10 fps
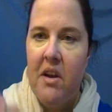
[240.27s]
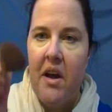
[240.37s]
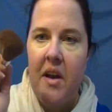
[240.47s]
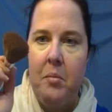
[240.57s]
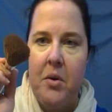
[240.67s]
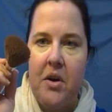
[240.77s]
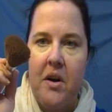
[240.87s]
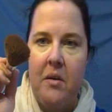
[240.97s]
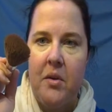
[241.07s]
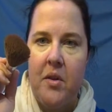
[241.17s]
or not, I put it
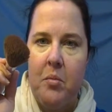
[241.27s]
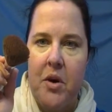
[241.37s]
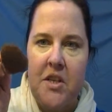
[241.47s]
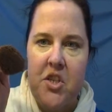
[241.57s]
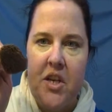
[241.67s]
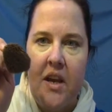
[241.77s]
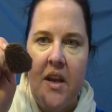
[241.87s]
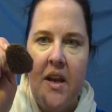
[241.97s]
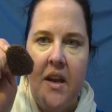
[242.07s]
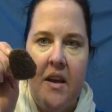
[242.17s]
on with a brush
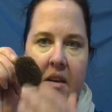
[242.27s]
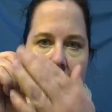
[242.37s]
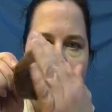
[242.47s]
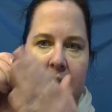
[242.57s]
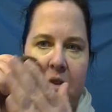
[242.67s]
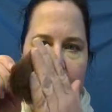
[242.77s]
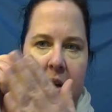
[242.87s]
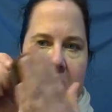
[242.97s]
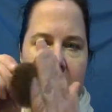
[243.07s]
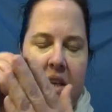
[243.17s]
and a puffer
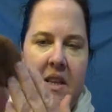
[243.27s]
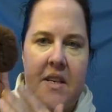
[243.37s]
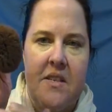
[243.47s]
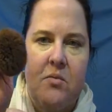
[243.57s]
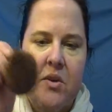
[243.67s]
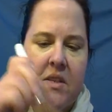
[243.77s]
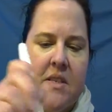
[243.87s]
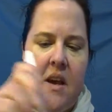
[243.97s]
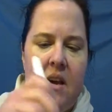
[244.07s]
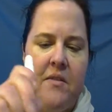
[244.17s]
brush like this, real
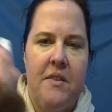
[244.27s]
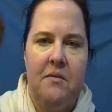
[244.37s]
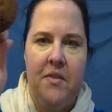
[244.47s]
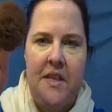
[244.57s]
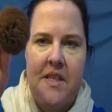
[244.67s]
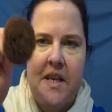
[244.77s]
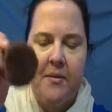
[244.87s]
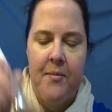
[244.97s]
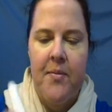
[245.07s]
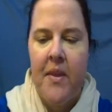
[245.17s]
soft and fuzzy.
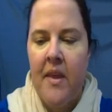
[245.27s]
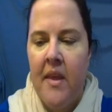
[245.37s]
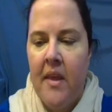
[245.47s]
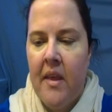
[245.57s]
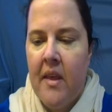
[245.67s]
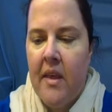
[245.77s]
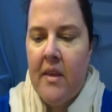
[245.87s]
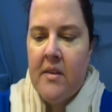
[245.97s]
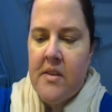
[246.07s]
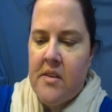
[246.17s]

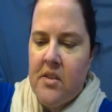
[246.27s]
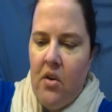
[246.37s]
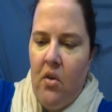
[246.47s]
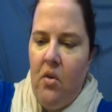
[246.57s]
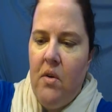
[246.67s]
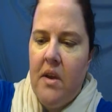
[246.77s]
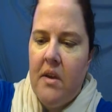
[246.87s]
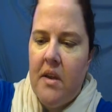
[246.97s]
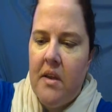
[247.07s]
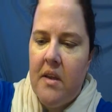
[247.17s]
So
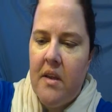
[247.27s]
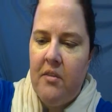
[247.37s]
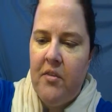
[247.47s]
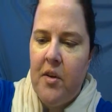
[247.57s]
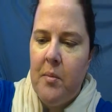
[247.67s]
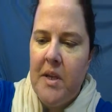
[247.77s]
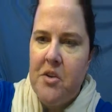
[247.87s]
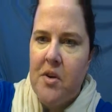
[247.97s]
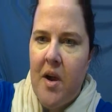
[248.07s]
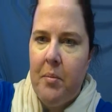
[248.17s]
I fill my
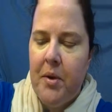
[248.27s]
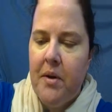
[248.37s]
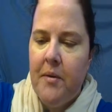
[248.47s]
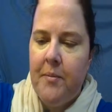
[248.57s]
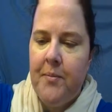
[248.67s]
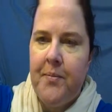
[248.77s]
dropper,